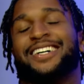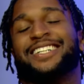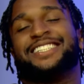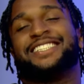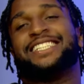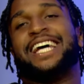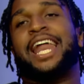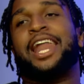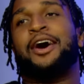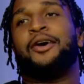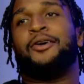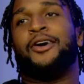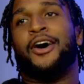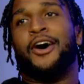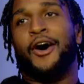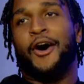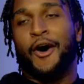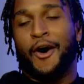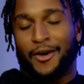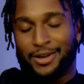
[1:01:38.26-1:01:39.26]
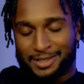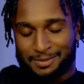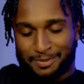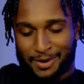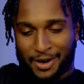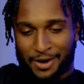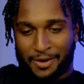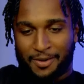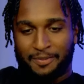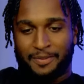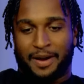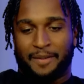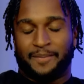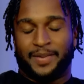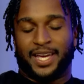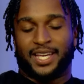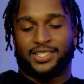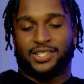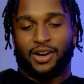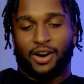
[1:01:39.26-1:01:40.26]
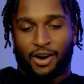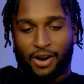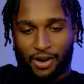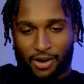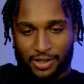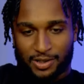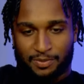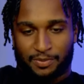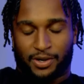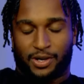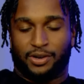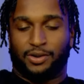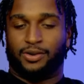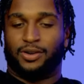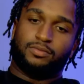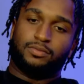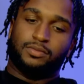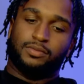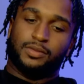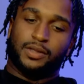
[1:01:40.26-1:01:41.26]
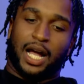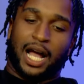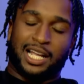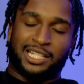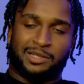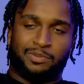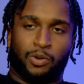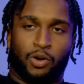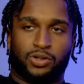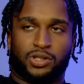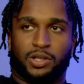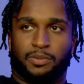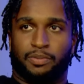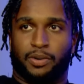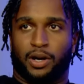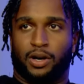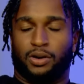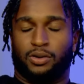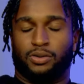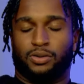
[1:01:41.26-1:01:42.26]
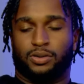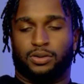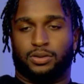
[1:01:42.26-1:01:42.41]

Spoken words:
Shout out Hawes, bro. Yep. My man's Hawes, bro. I spoke to bro.